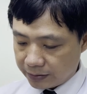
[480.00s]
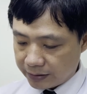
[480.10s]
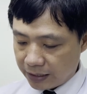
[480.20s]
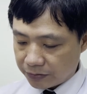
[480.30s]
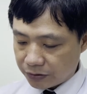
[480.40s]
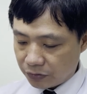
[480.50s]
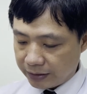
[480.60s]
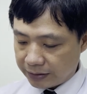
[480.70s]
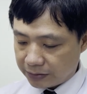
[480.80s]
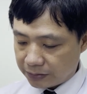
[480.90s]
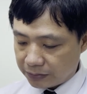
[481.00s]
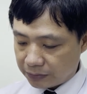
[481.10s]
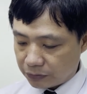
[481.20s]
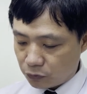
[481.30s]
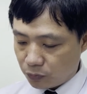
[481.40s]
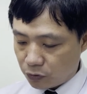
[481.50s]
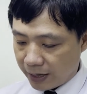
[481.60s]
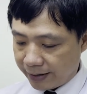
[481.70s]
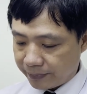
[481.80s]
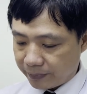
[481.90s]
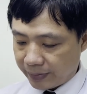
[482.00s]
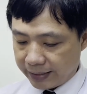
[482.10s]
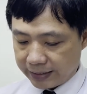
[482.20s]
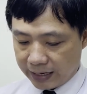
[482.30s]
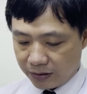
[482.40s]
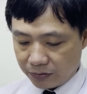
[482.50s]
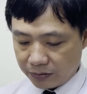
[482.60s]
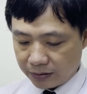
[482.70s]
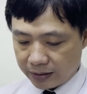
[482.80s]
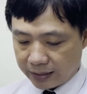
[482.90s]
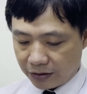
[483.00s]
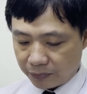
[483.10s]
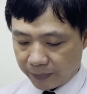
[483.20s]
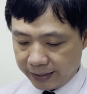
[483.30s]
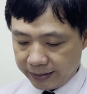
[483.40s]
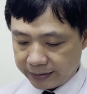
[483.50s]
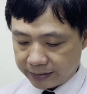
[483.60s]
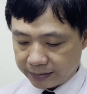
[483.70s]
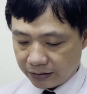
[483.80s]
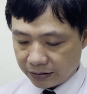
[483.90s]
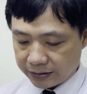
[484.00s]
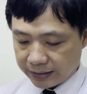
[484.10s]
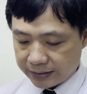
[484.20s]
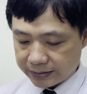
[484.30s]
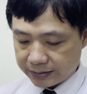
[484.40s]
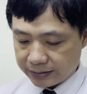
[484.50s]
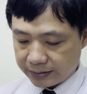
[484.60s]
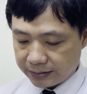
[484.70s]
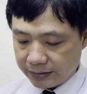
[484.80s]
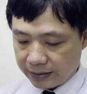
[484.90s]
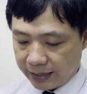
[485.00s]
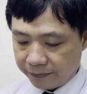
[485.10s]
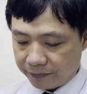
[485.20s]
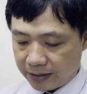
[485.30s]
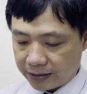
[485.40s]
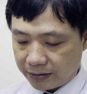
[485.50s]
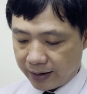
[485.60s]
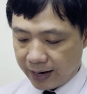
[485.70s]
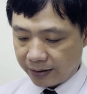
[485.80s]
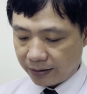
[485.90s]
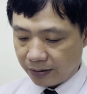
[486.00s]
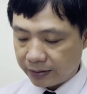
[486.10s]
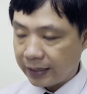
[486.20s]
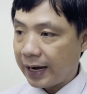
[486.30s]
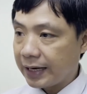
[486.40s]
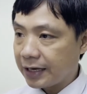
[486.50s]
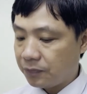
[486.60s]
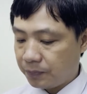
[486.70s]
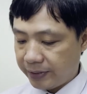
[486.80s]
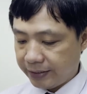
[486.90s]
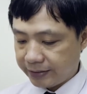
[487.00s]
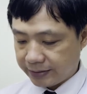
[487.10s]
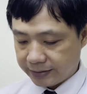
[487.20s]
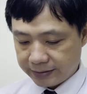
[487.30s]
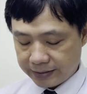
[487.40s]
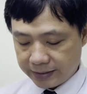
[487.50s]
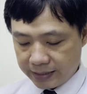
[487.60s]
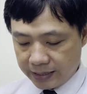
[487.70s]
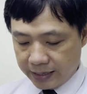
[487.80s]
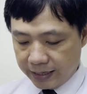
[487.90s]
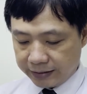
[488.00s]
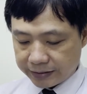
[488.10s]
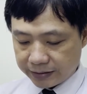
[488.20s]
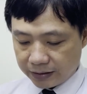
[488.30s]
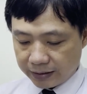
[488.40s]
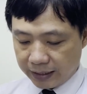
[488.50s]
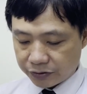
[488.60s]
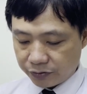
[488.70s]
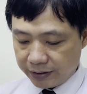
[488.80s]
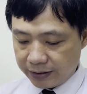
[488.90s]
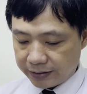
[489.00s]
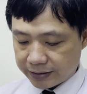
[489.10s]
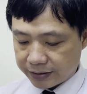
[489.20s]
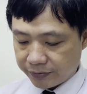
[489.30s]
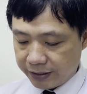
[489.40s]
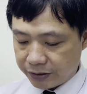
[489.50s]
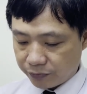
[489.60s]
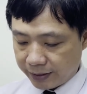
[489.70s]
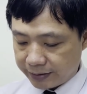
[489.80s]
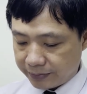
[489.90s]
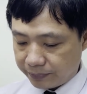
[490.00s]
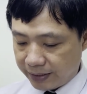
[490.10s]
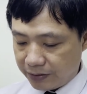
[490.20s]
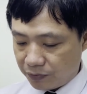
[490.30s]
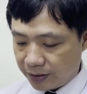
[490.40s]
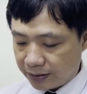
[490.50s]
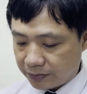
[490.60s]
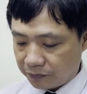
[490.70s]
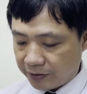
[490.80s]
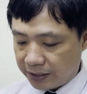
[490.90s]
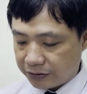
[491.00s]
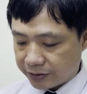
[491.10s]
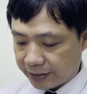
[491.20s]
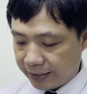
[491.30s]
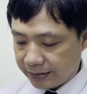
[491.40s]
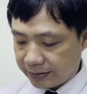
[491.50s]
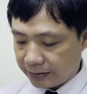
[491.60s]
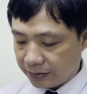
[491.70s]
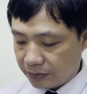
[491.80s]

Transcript: They also need to move up and down around the page, not just the left or the right along the line of print. It is not actually necessary to read many words when you scan.